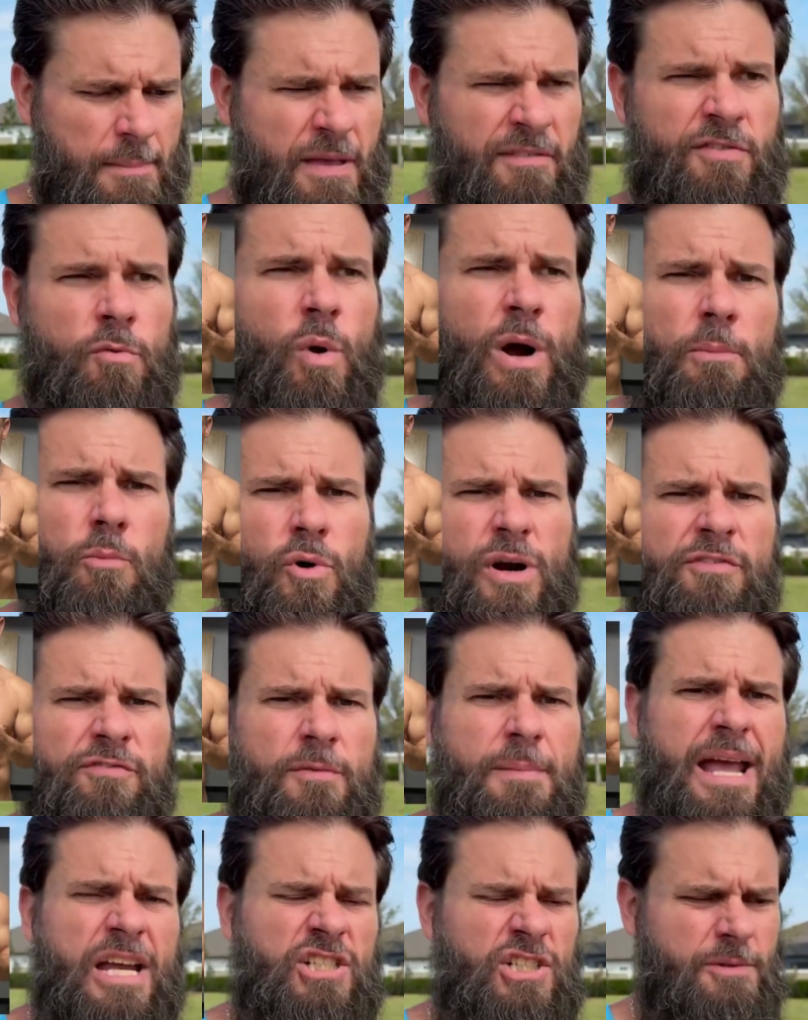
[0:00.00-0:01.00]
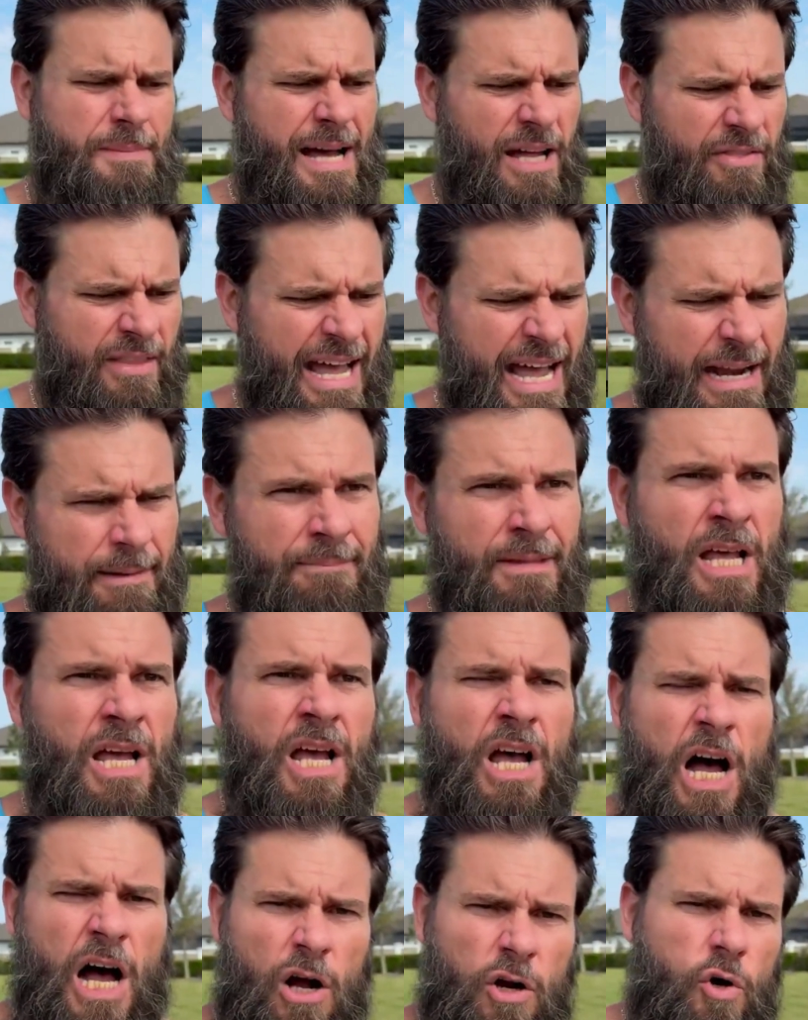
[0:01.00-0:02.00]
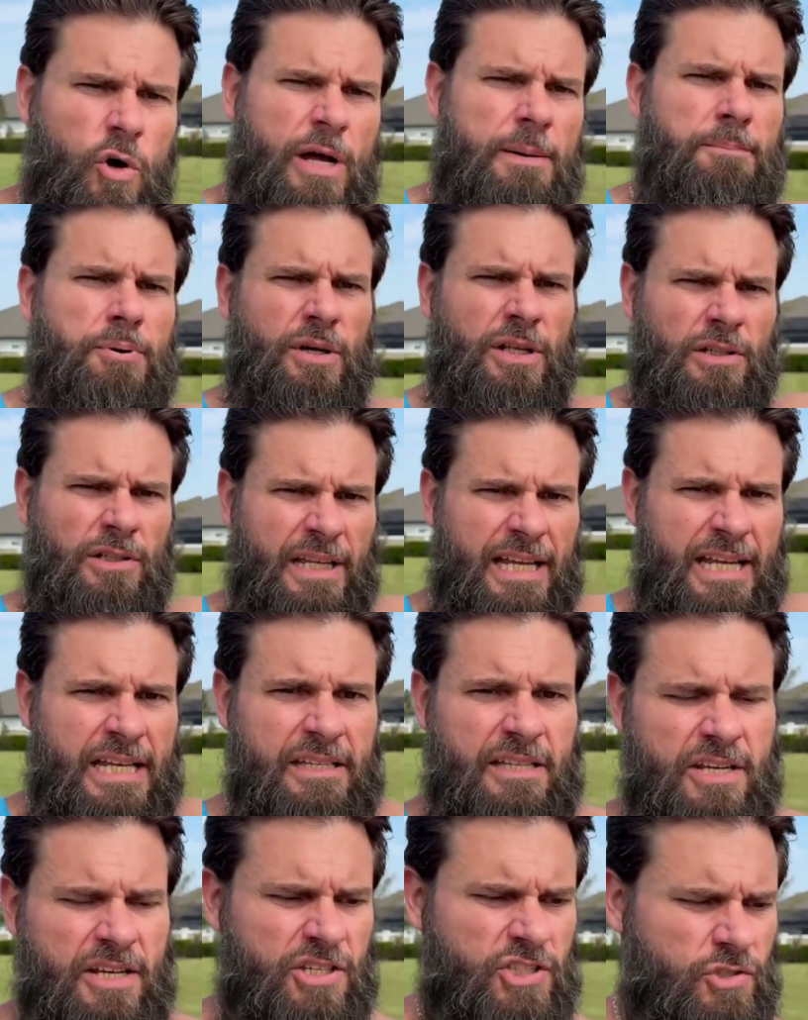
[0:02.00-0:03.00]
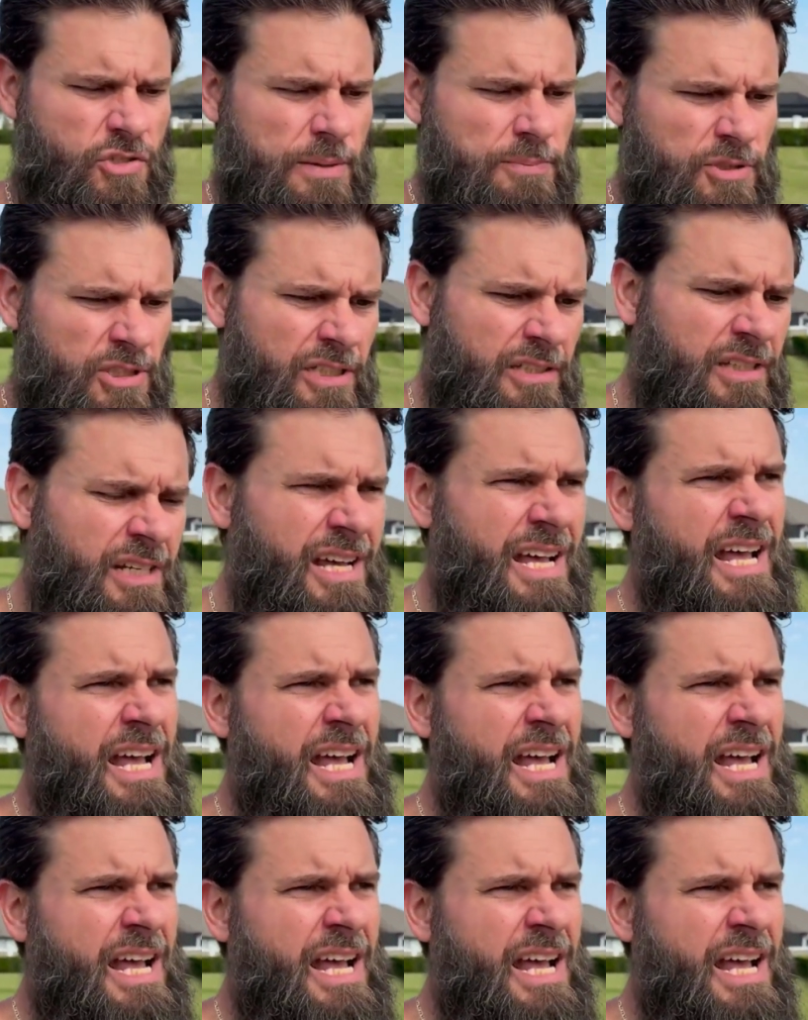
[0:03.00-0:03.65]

If you want more information about that, I'll go ahead and put a link in the description